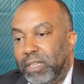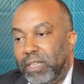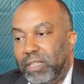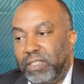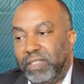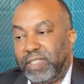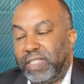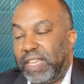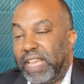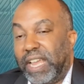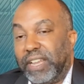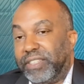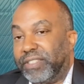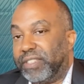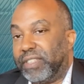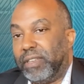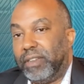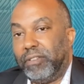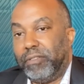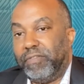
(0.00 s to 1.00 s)

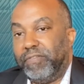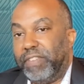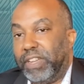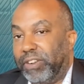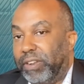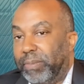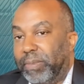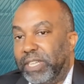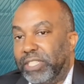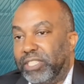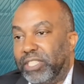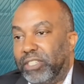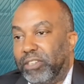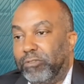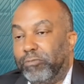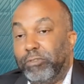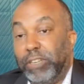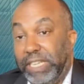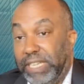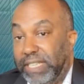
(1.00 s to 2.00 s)
Seattle's very much a
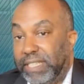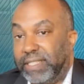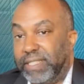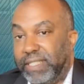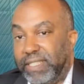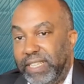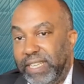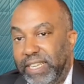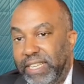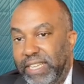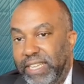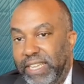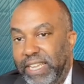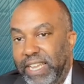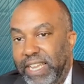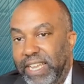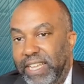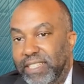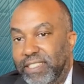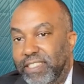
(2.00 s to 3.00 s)
reading city.
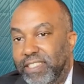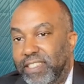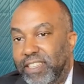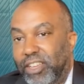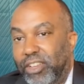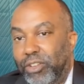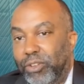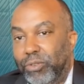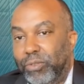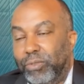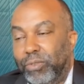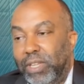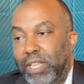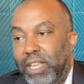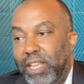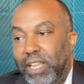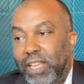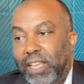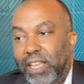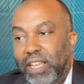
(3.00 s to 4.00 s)
And so
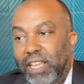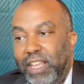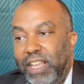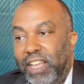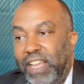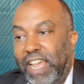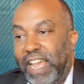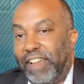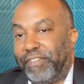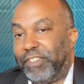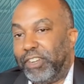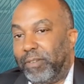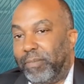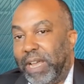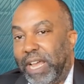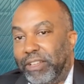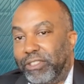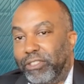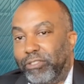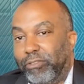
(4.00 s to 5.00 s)
after
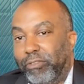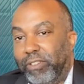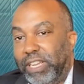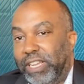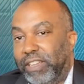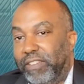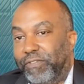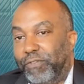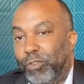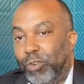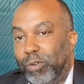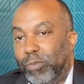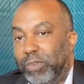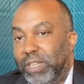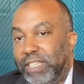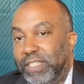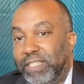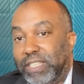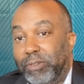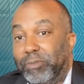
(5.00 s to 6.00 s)
about 3 to 4
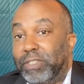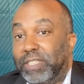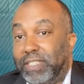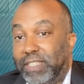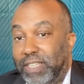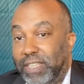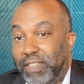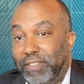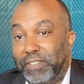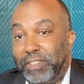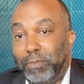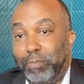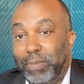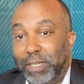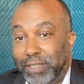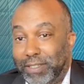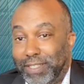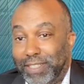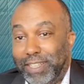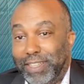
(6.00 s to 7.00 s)
weeks, they were sick of the
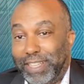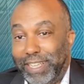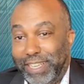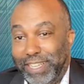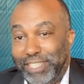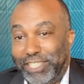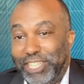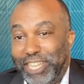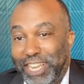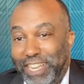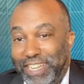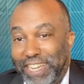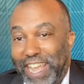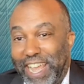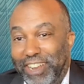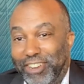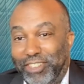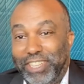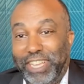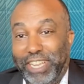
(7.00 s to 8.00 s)
books that they had checked
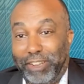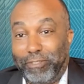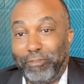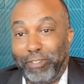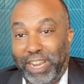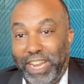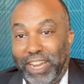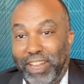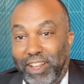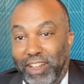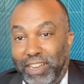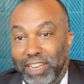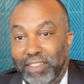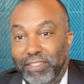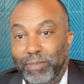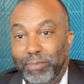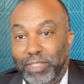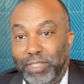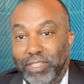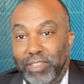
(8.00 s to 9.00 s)
out, or they had read all of
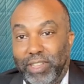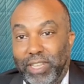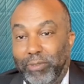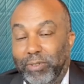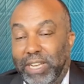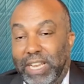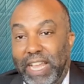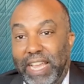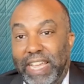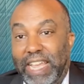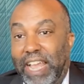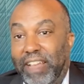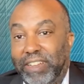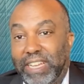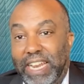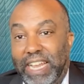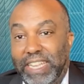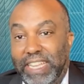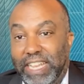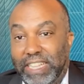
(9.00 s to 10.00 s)
them. So they were like, how
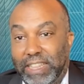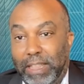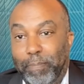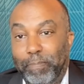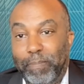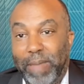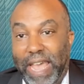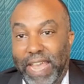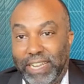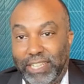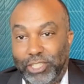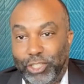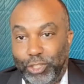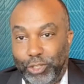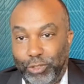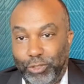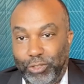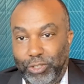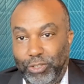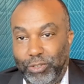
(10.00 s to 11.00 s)
can I get them back
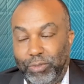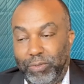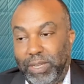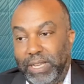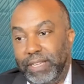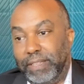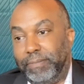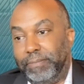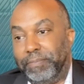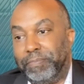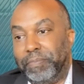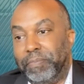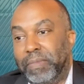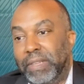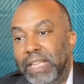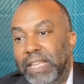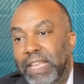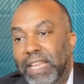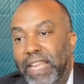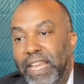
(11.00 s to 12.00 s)
to you? And
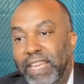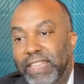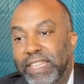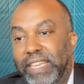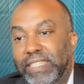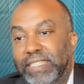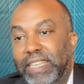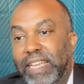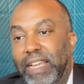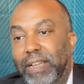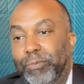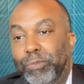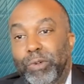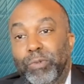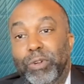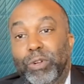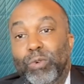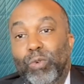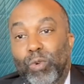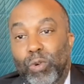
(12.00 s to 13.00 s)
at that time, we
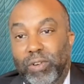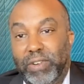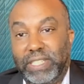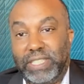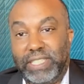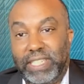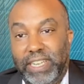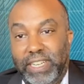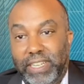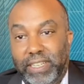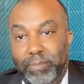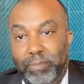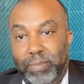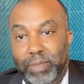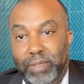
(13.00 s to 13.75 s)
were quarantining